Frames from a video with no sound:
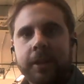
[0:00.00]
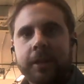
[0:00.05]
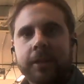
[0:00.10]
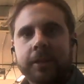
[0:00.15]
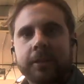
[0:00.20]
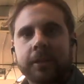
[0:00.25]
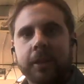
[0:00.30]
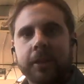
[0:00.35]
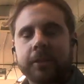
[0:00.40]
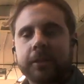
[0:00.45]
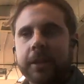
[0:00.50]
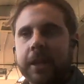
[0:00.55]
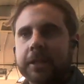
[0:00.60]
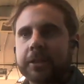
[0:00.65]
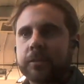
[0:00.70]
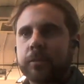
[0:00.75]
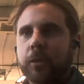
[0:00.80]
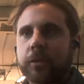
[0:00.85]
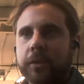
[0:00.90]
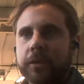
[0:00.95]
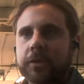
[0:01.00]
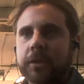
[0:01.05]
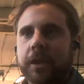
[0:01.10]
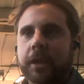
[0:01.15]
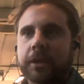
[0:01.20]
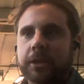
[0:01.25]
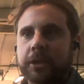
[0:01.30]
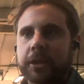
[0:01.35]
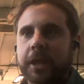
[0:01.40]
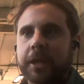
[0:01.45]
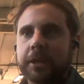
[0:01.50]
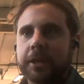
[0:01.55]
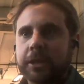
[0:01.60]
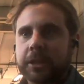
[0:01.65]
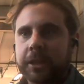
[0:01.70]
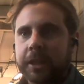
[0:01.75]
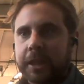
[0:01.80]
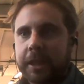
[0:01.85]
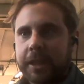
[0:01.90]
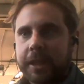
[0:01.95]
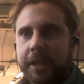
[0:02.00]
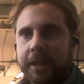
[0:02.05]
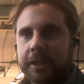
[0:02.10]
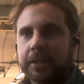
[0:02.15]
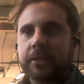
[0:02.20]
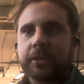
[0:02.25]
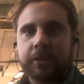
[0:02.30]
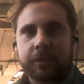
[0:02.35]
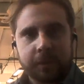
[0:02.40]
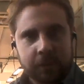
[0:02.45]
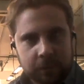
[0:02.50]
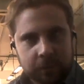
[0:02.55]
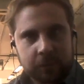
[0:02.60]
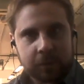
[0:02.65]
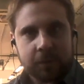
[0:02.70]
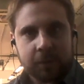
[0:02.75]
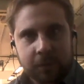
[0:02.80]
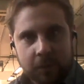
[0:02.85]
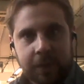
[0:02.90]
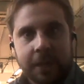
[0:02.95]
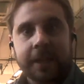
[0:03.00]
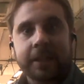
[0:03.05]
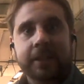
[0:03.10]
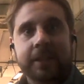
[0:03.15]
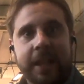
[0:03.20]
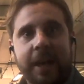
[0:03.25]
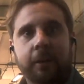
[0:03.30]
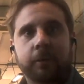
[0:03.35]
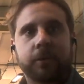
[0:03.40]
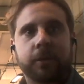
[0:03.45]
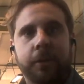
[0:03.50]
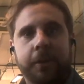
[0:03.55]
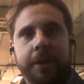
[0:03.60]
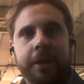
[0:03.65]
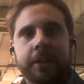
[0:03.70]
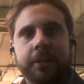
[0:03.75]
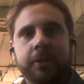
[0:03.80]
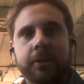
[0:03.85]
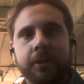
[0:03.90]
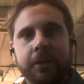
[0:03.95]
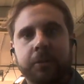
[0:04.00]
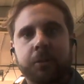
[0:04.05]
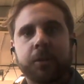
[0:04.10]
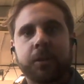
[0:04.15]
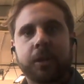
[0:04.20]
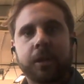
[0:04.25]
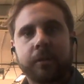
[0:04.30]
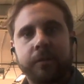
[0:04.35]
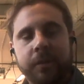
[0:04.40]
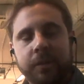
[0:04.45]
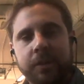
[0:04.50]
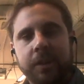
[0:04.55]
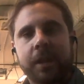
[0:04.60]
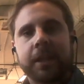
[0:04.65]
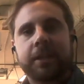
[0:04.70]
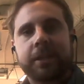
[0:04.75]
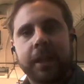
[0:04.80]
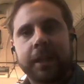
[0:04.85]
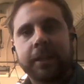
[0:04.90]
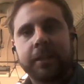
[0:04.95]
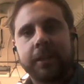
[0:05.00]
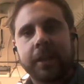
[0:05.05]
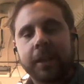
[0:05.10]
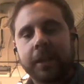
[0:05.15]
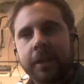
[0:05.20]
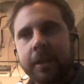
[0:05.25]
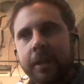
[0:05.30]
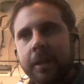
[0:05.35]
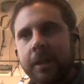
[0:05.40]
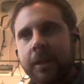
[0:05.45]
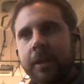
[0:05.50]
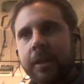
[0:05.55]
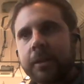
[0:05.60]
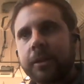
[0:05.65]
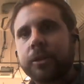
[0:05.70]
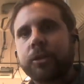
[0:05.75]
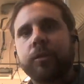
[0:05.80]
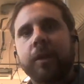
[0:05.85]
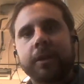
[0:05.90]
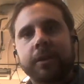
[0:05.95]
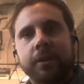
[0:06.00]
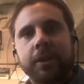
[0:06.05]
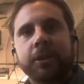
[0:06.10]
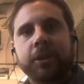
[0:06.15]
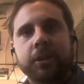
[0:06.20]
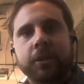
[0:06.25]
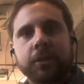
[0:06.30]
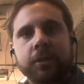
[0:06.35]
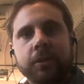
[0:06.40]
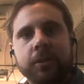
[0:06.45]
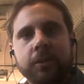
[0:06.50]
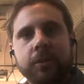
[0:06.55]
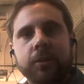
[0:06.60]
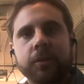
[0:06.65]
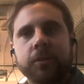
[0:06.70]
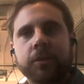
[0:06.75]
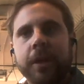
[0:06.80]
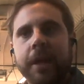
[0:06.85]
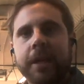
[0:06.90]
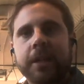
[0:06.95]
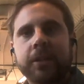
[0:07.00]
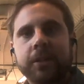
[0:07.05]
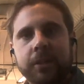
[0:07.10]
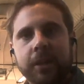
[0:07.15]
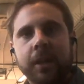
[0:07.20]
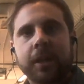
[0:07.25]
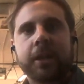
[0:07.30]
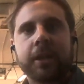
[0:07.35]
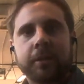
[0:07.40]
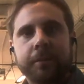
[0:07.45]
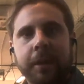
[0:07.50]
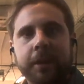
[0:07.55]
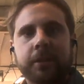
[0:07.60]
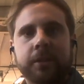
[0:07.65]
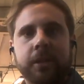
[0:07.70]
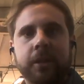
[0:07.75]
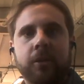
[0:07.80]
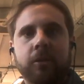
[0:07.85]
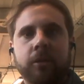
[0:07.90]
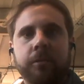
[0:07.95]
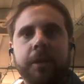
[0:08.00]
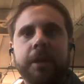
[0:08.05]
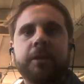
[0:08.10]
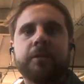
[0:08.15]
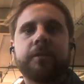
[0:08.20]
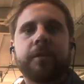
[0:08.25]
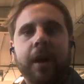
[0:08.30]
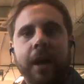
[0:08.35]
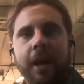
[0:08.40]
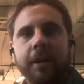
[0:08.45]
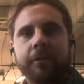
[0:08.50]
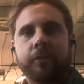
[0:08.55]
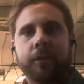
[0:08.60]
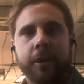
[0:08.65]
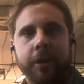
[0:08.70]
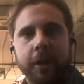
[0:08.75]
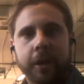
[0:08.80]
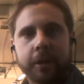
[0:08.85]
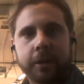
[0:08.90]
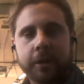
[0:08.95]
So that's what the Sun Exchange is now doing, is we're kind of facilitating the transition to a silicon-based economy for Africa.